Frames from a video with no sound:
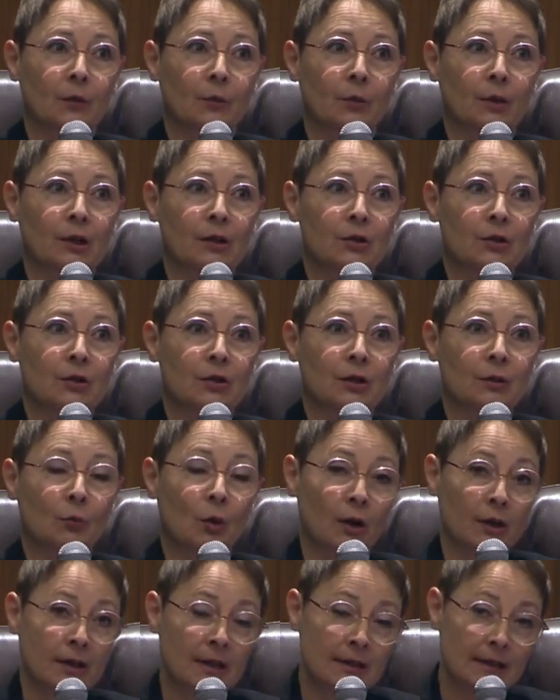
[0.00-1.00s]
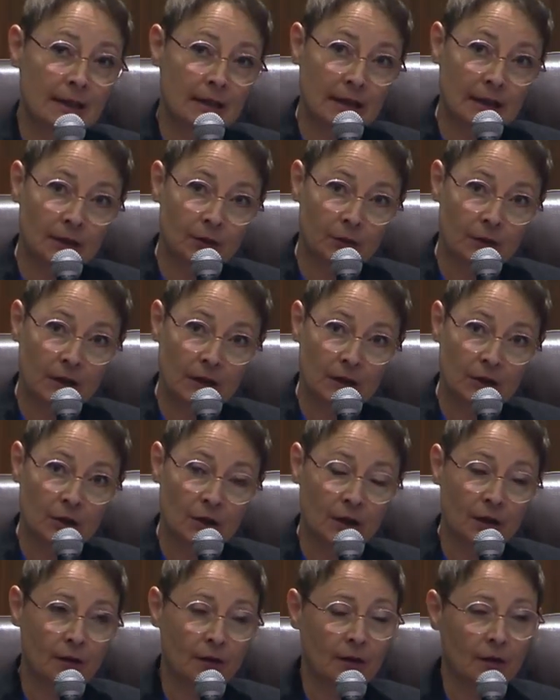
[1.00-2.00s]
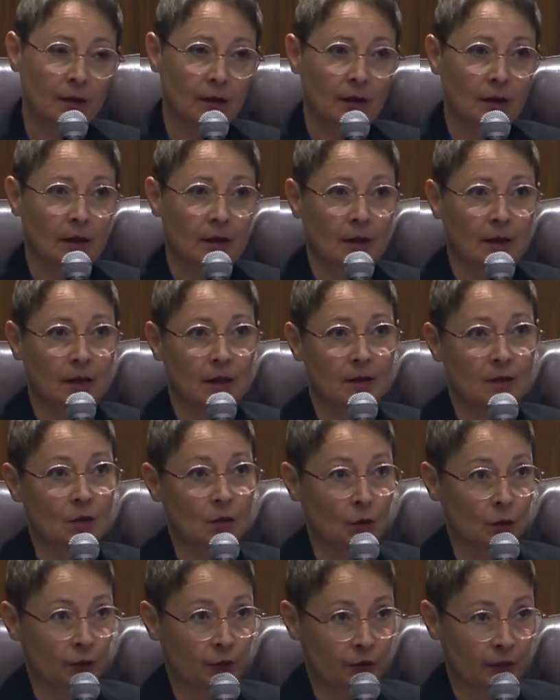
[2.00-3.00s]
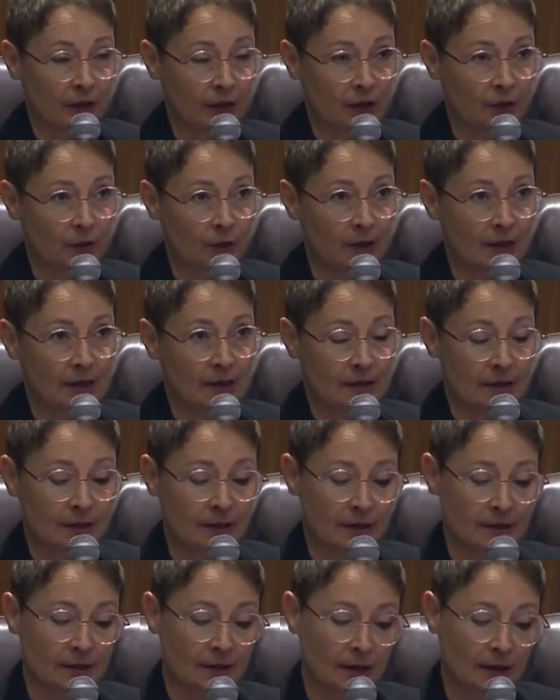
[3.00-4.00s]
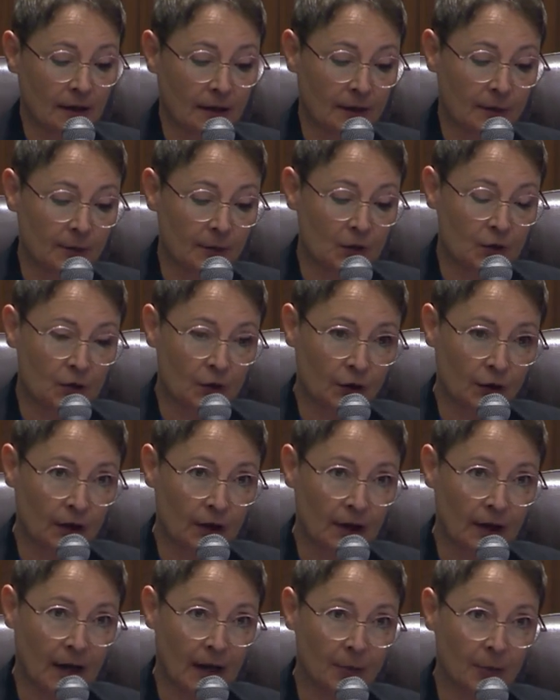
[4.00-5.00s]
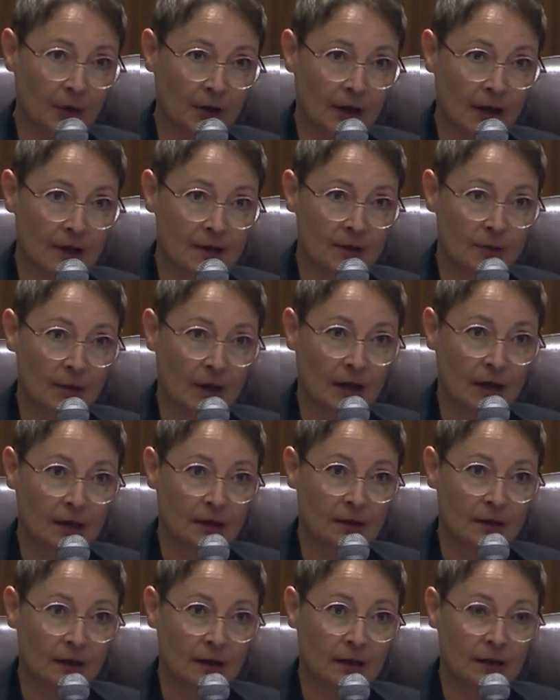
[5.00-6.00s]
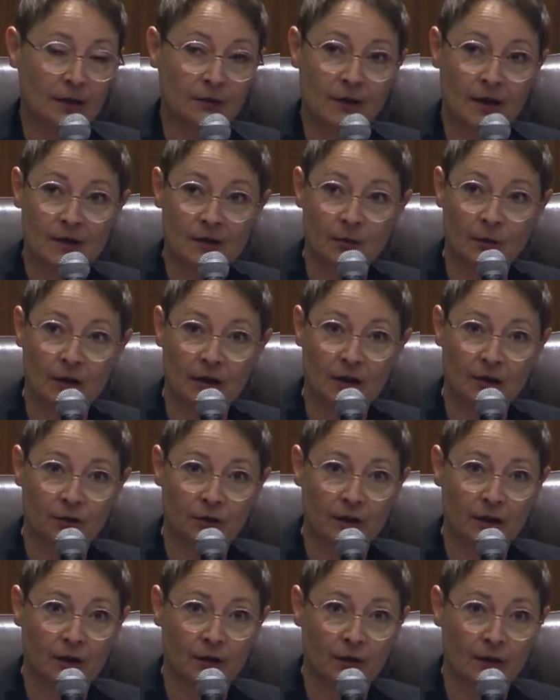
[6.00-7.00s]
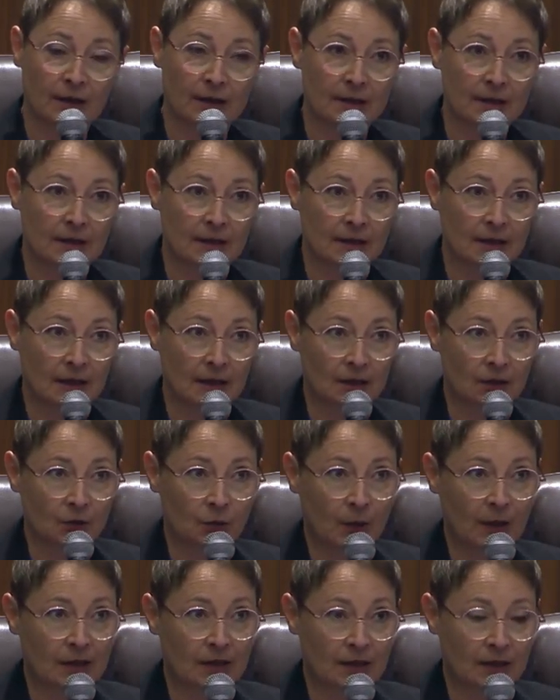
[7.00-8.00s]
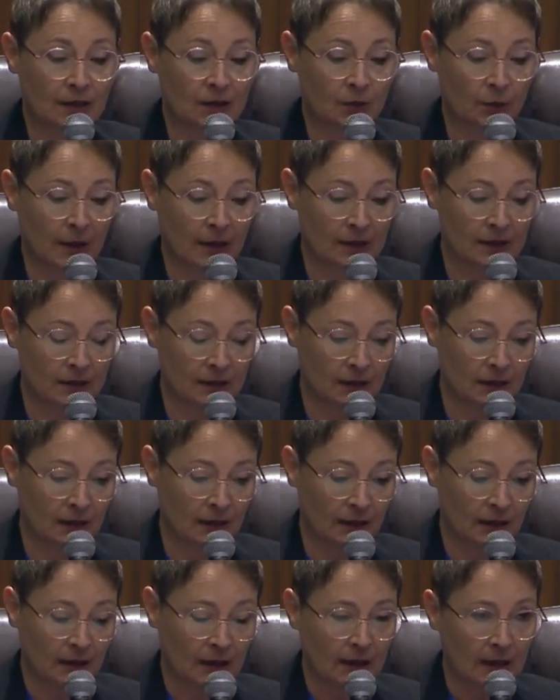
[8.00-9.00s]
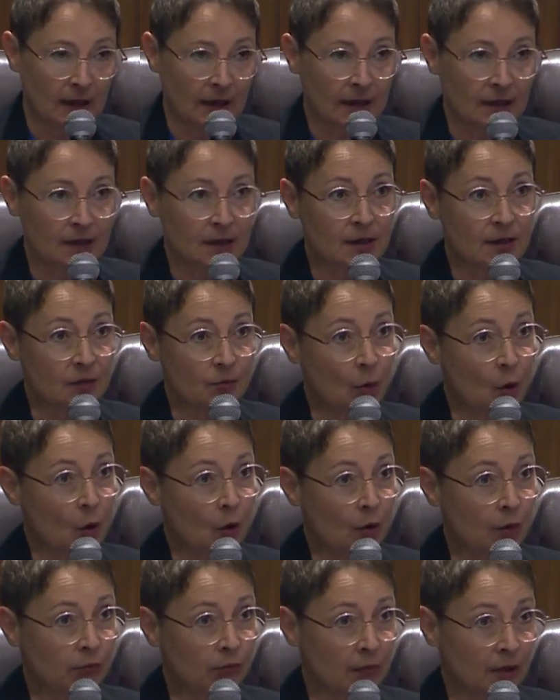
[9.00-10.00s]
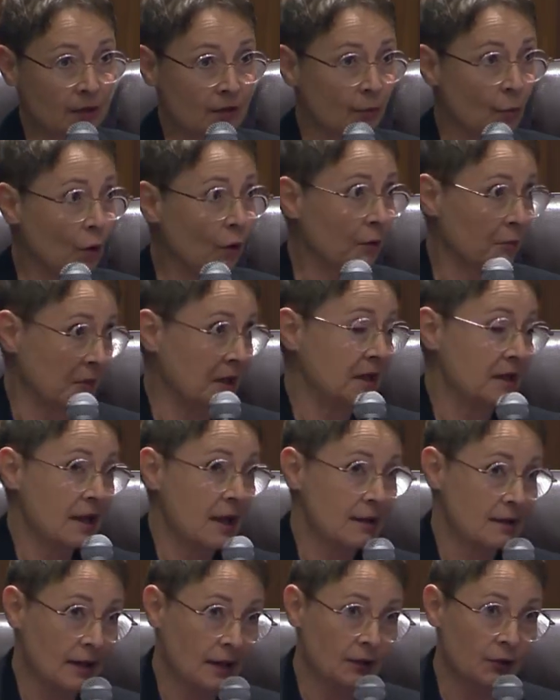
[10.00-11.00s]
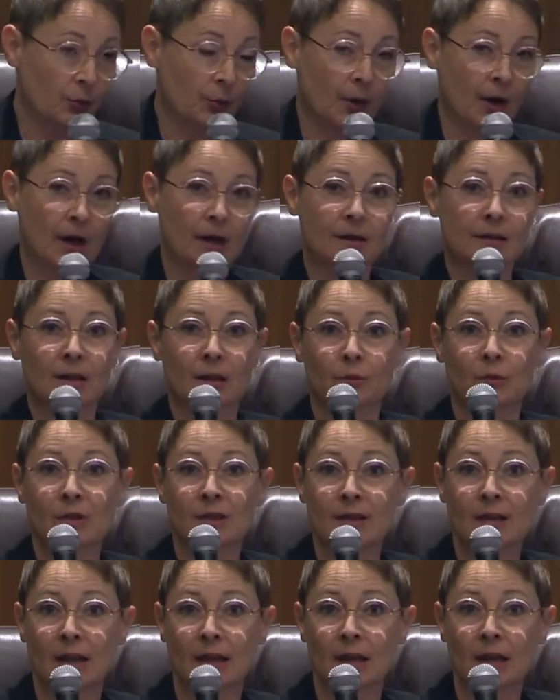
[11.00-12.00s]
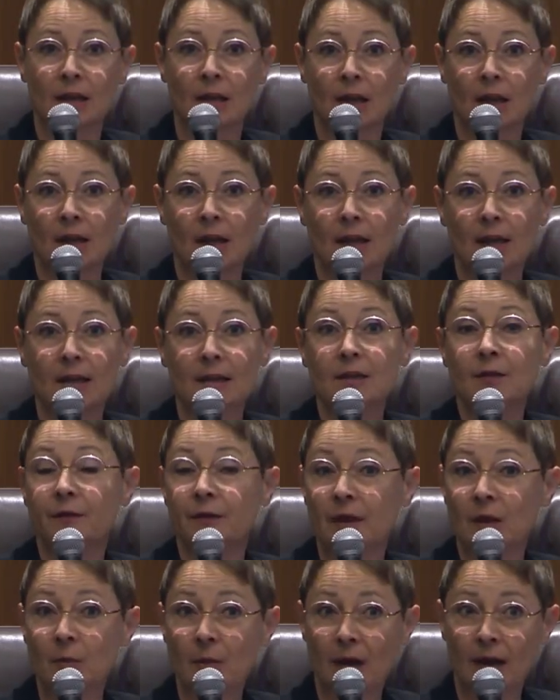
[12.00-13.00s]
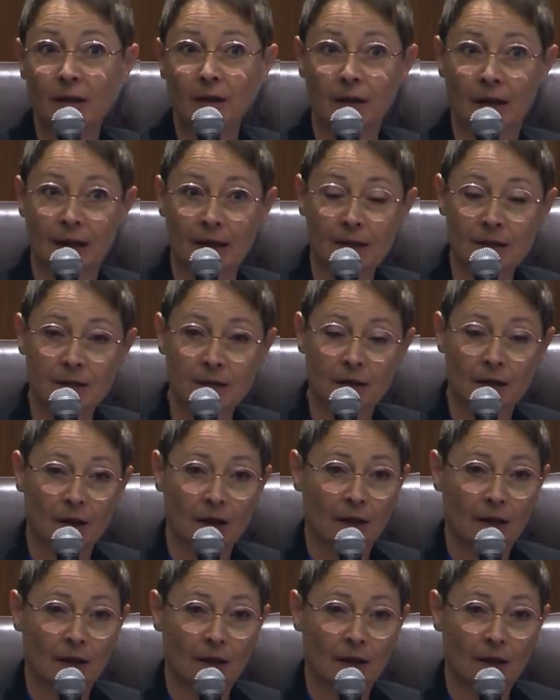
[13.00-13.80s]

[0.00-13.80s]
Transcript: Which one is in Indonesia. It's called Treaty Oasis. Circular Capital has made an investment in Treaty Oasis in 2020. It's a small mid-sized enterprise, I would say. It's female-led.